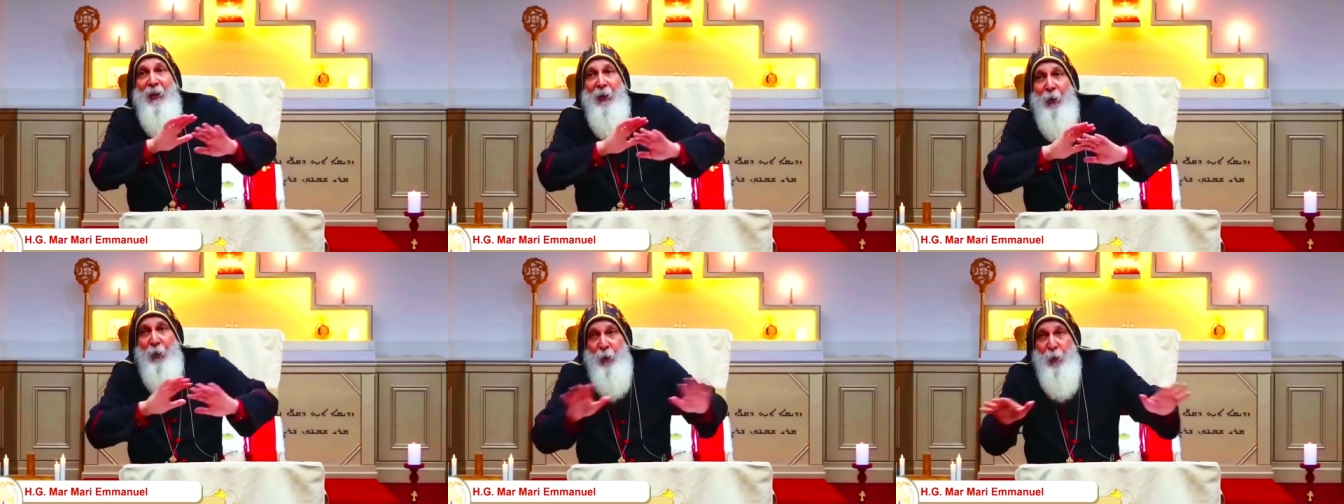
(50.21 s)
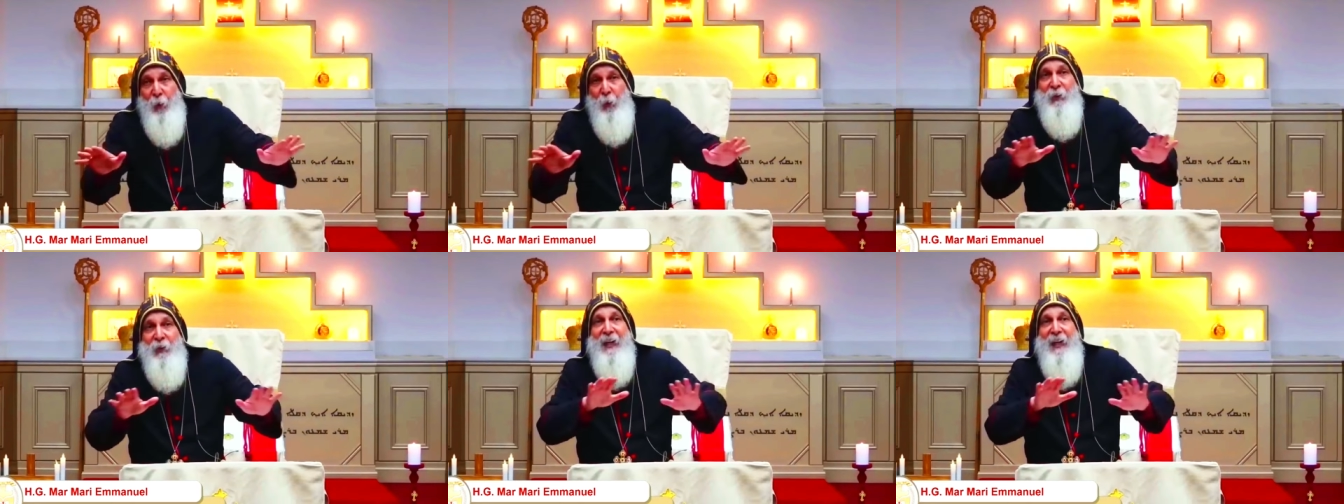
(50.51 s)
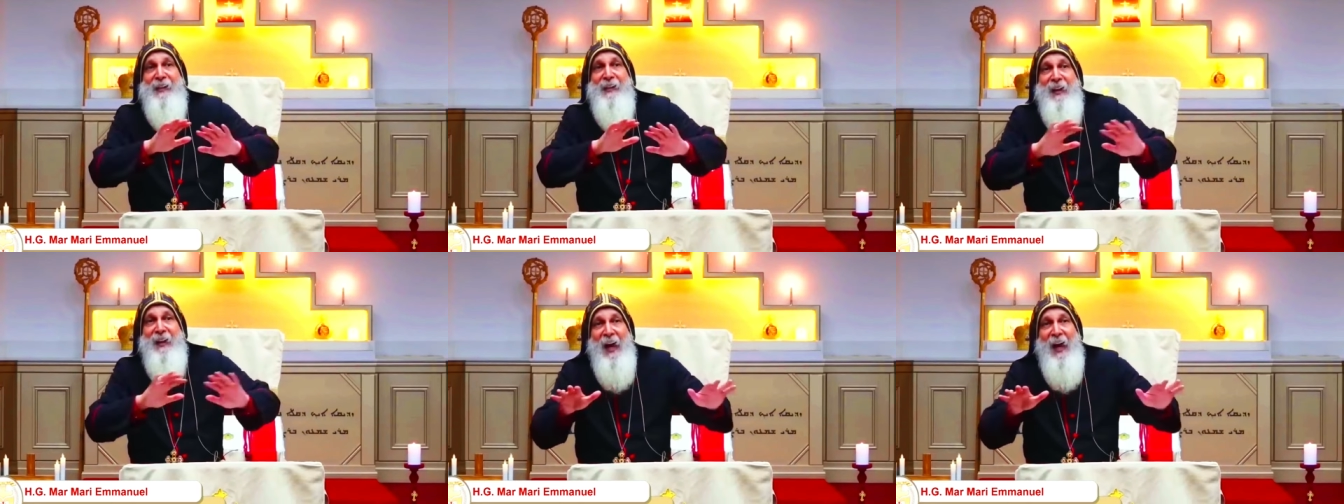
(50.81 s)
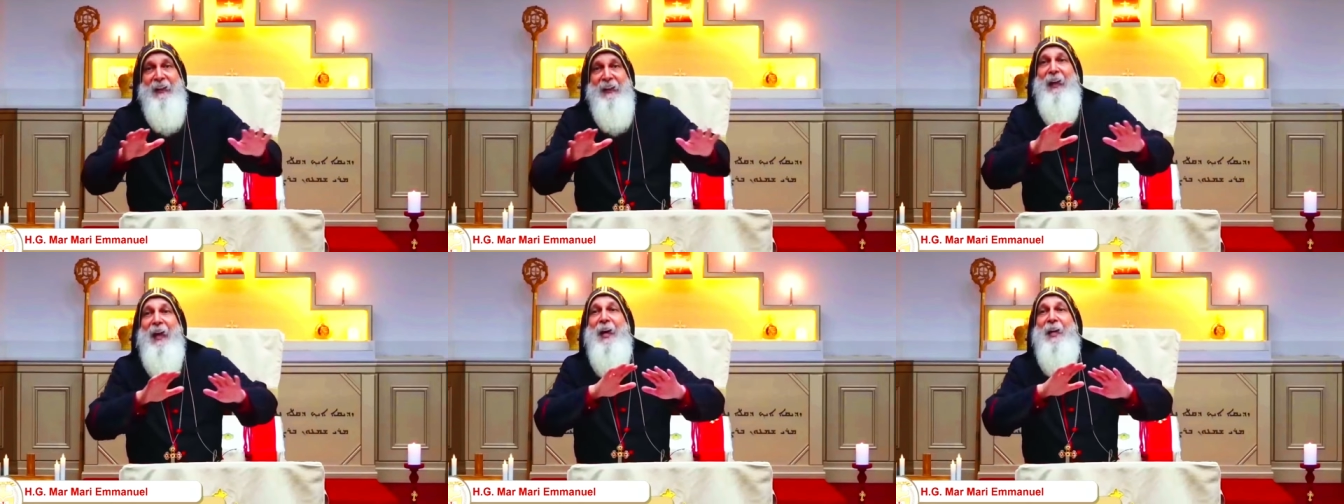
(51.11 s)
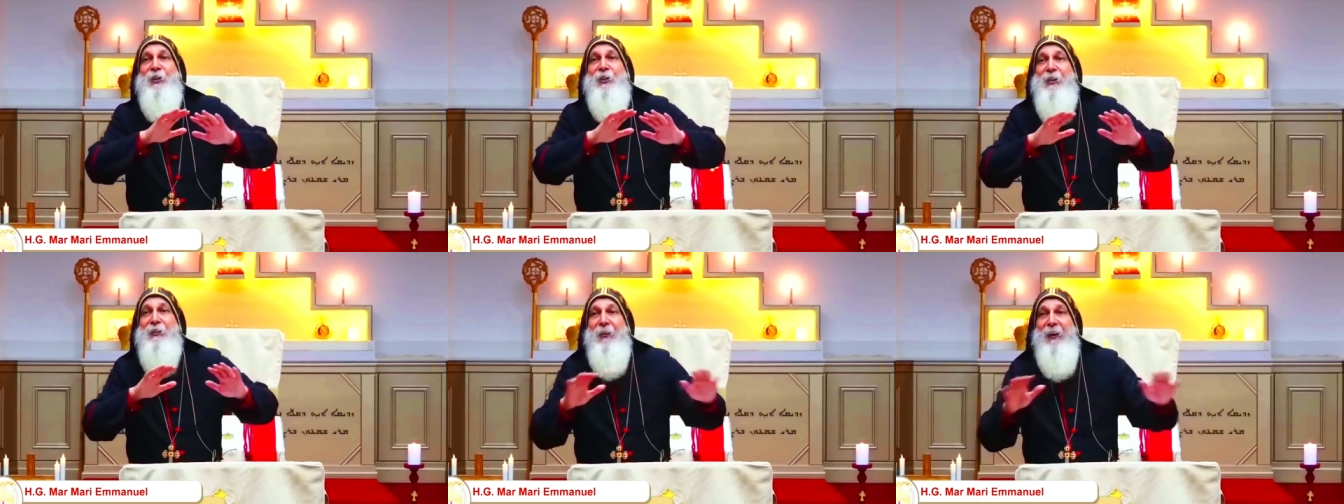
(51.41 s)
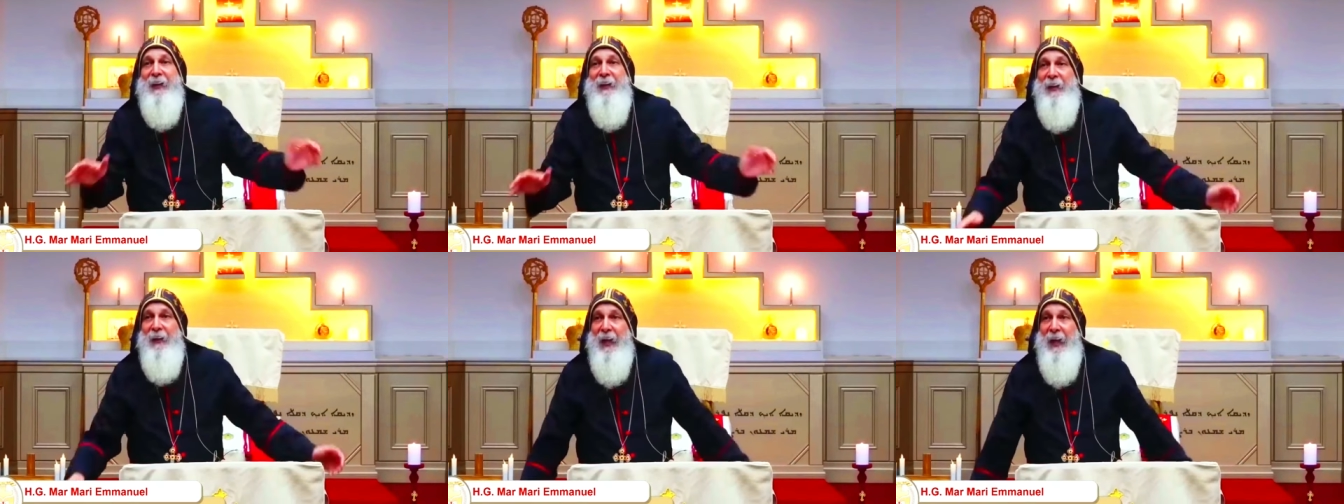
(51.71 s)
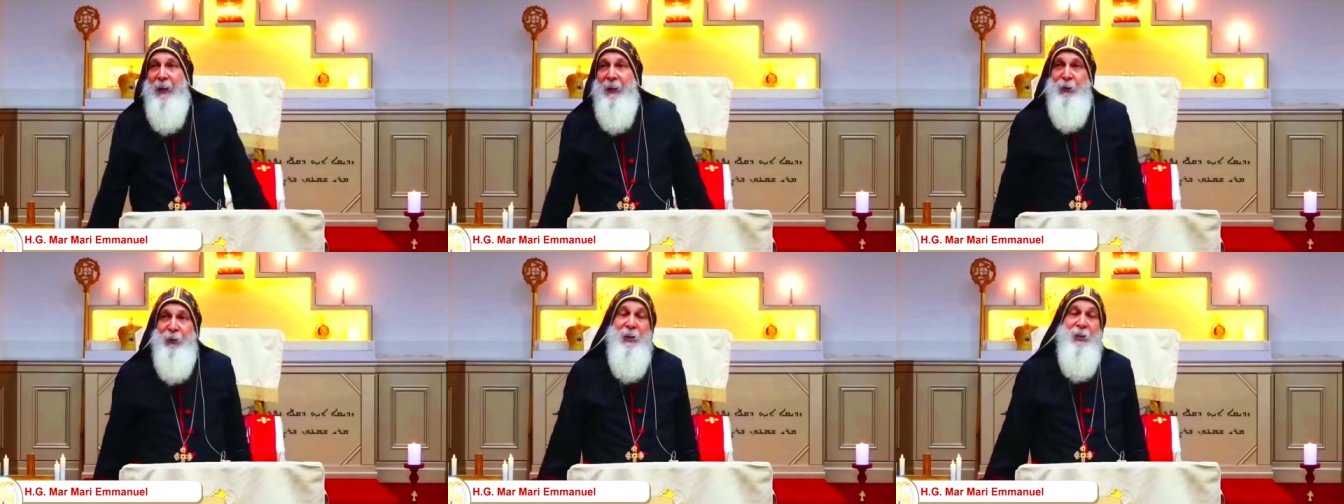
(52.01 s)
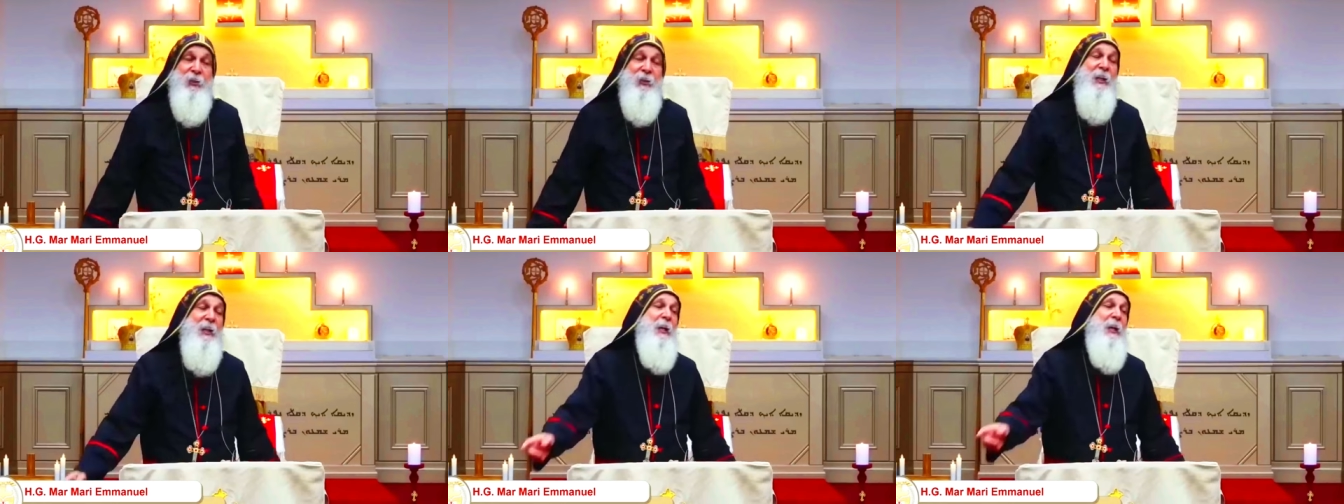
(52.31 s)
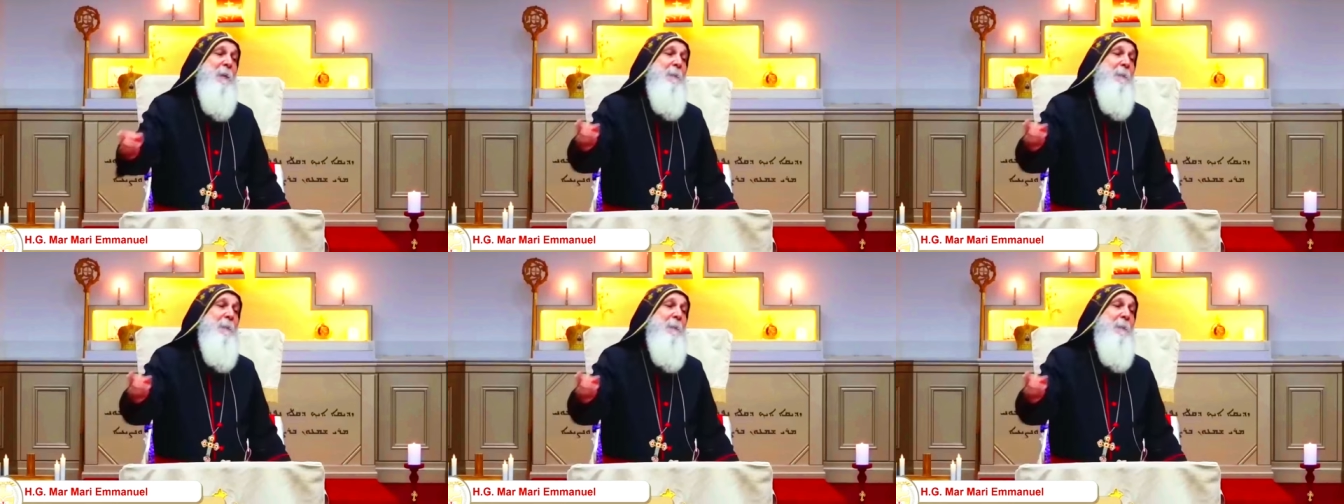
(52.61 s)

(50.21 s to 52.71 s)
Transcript: rules, and guidelines and regulations